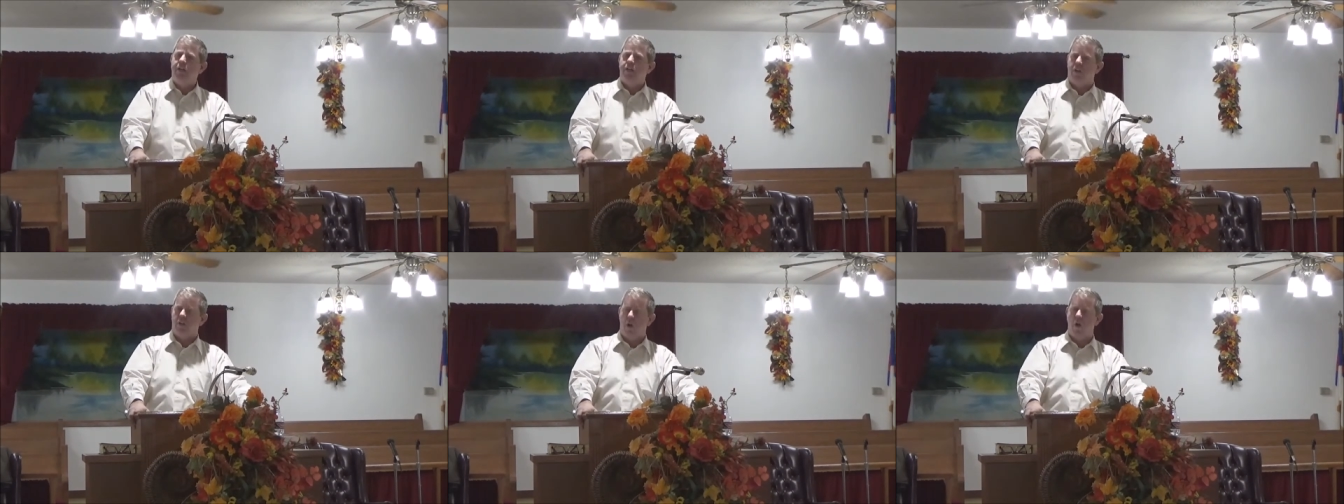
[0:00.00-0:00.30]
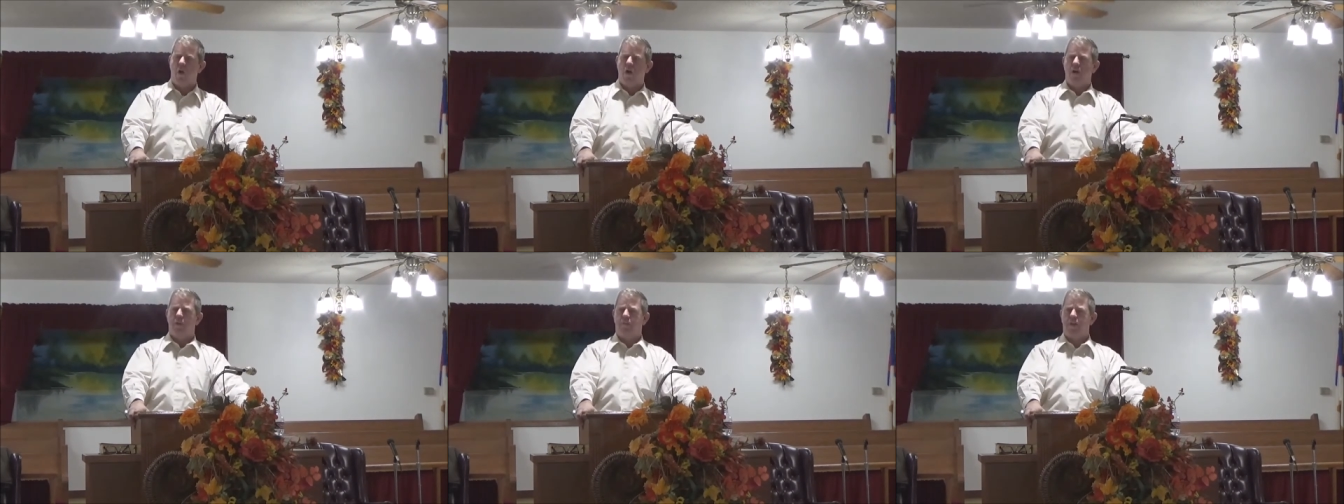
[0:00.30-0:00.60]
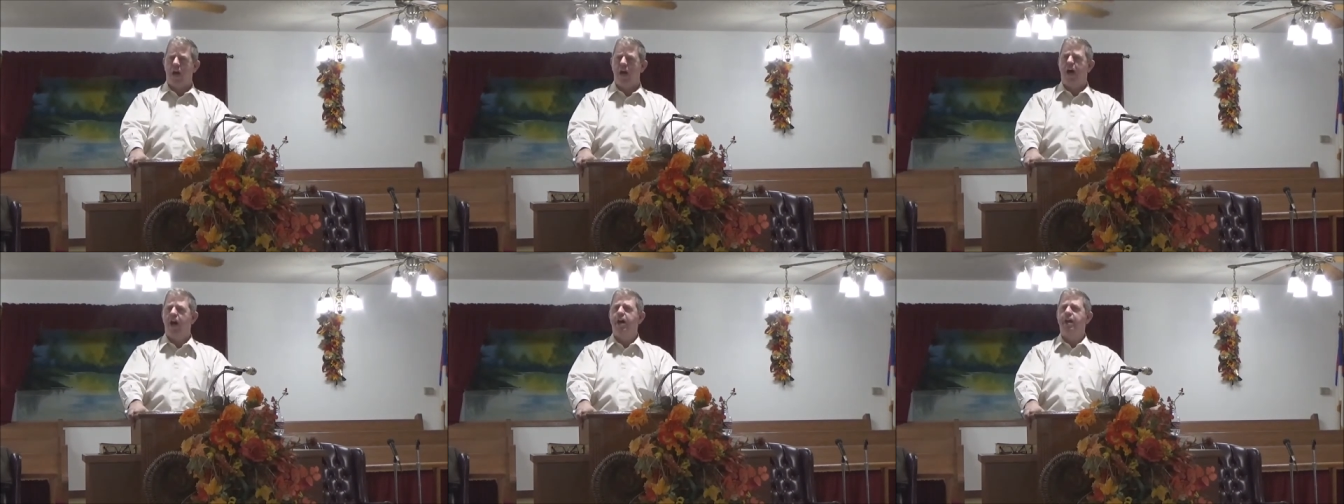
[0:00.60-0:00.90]
the glory of
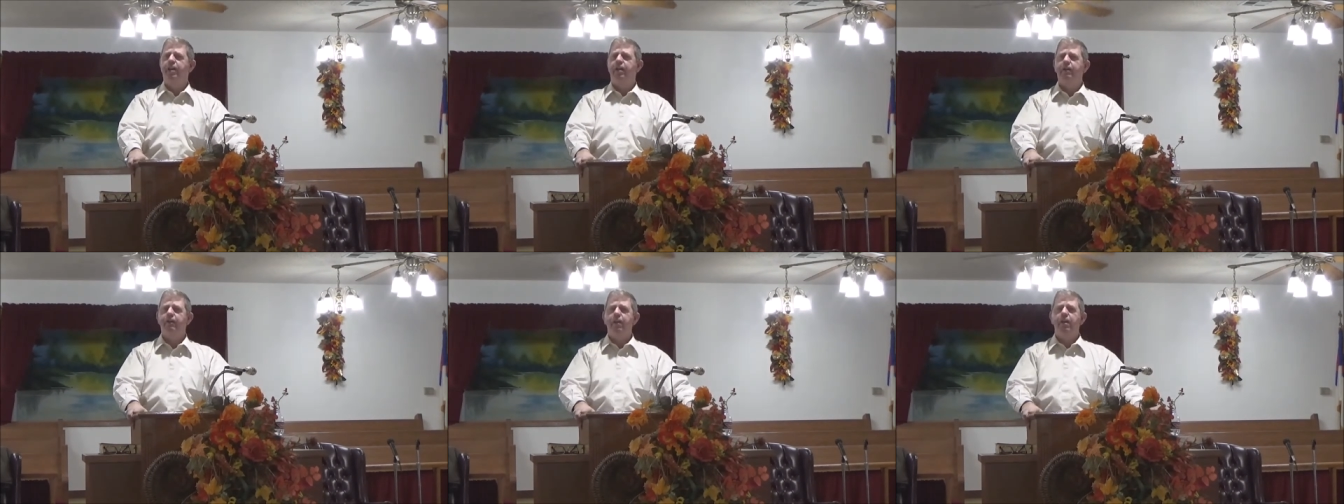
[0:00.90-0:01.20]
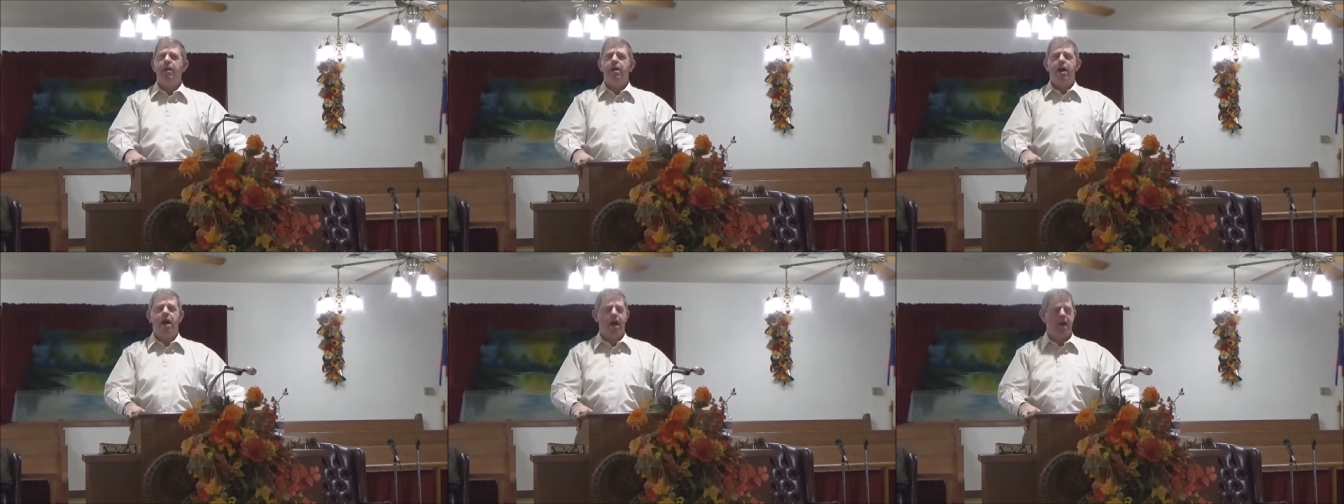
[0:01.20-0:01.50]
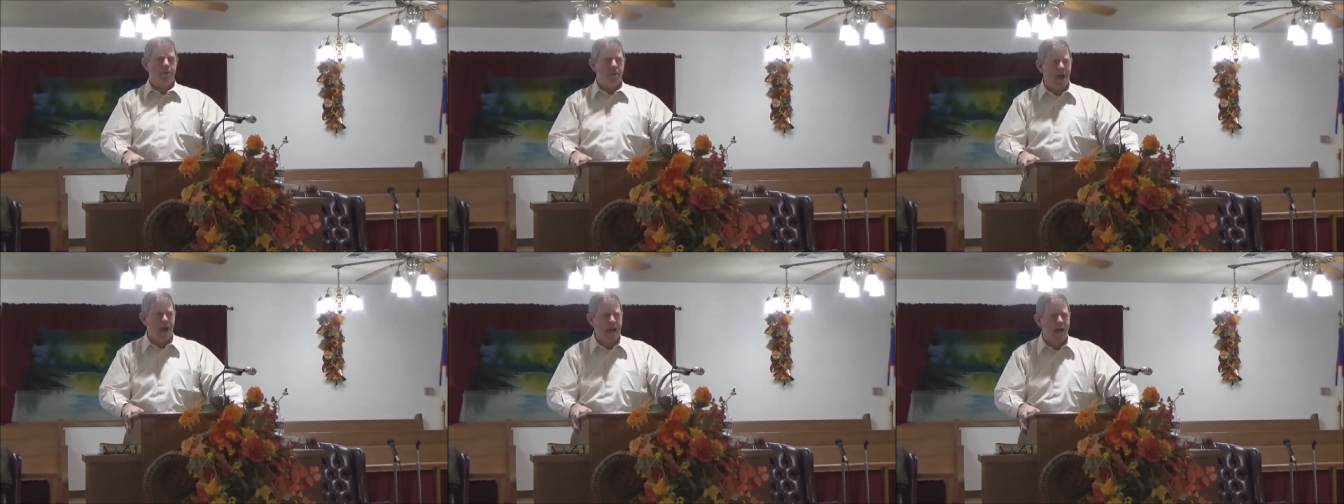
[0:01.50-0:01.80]
God? Amen.
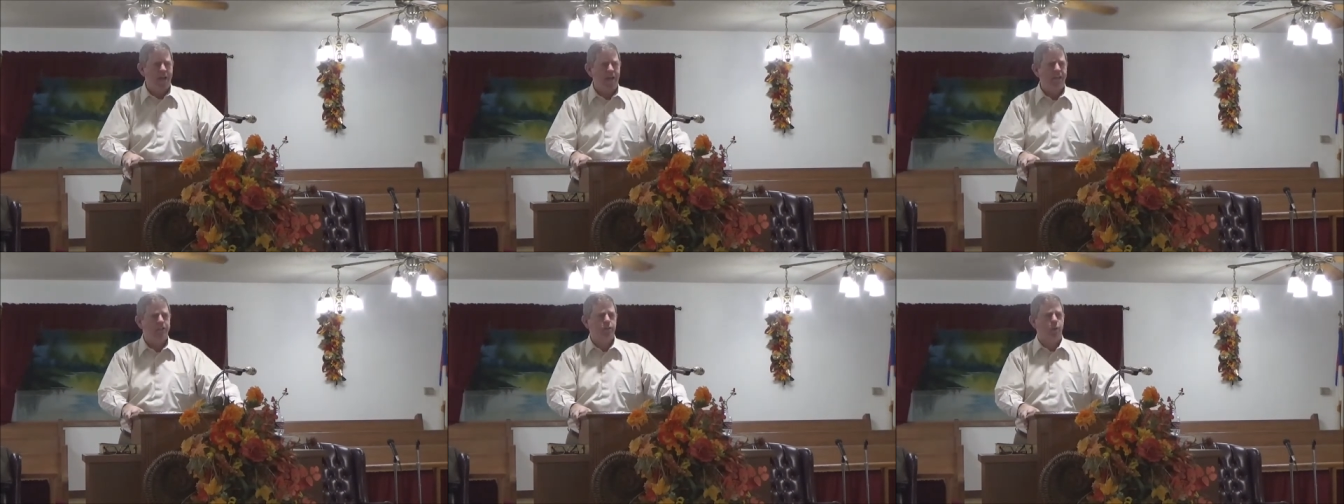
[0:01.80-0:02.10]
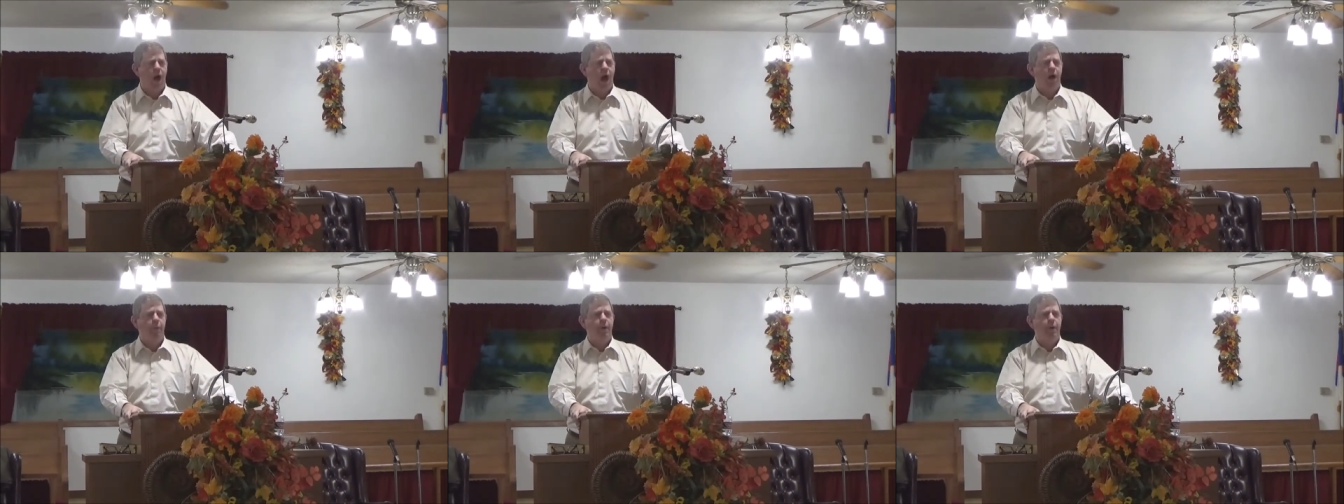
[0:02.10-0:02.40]
Amen. It's why